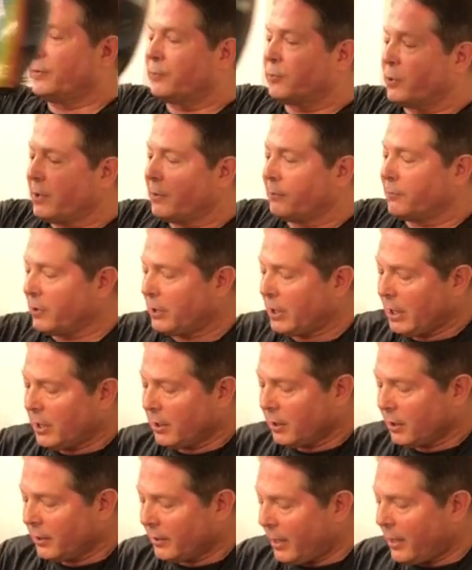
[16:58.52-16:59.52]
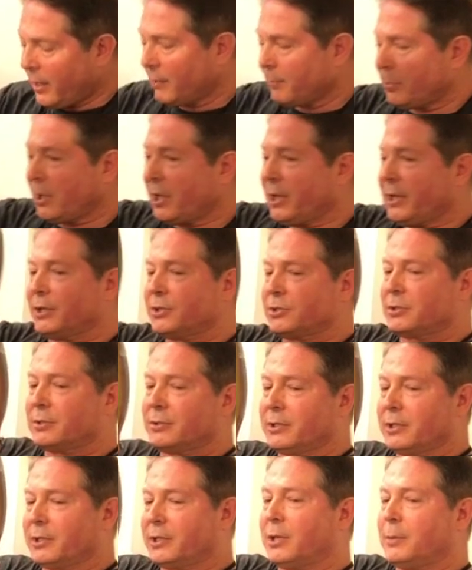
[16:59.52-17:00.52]
forever. They have plates
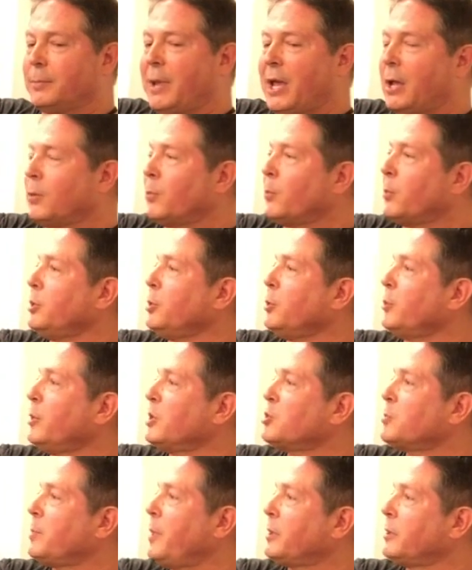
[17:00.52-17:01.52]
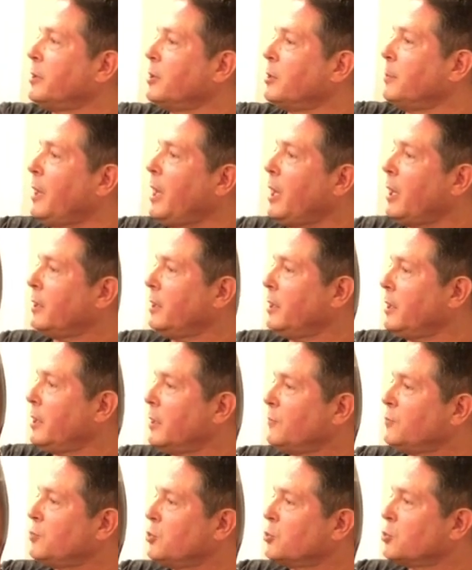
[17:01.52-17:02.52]
that can mount where you would expect it to mount, and it
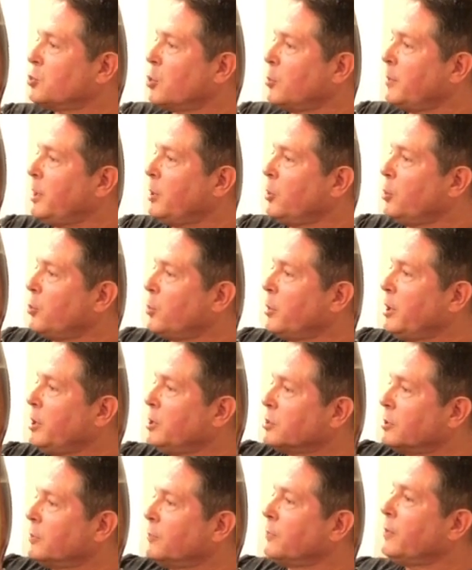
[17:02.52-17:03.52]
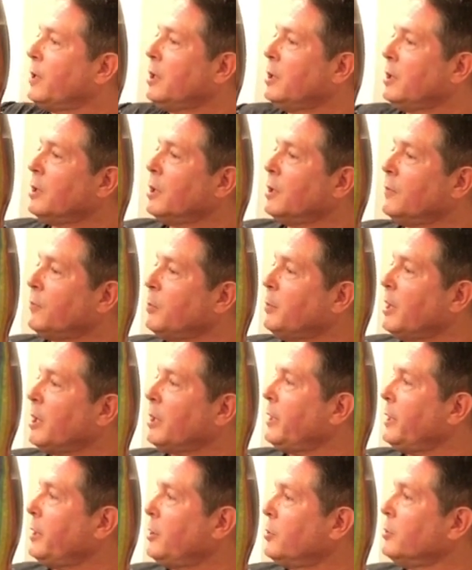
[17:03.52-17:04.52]
gives you so many degrees of
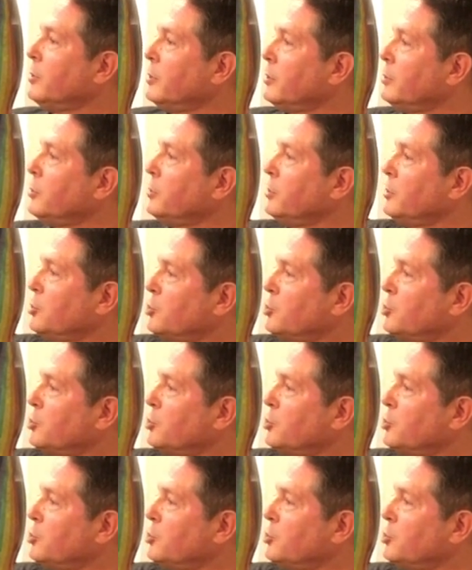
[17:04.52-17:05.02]
ability to